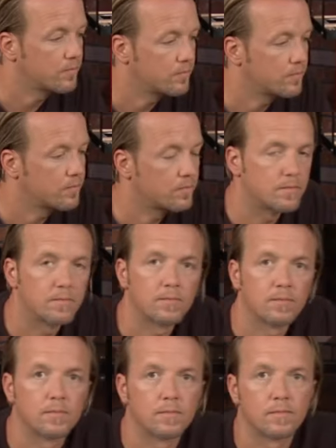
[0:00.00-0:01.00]

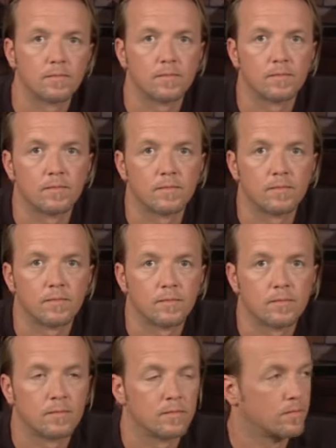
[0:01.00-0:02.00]

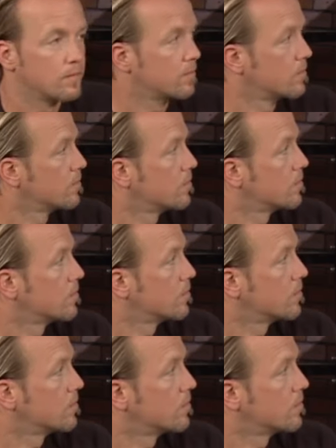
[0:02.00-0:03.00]

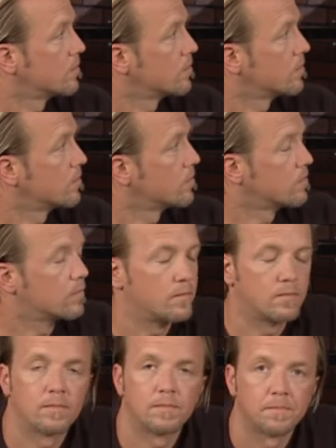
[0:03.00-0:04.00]

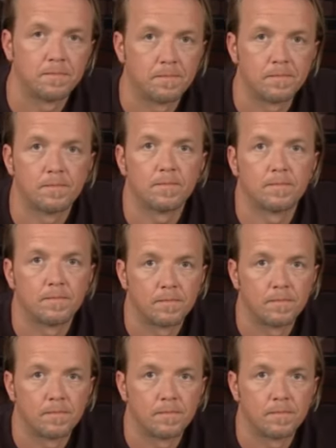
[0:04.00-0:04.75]
The person shown says nothing.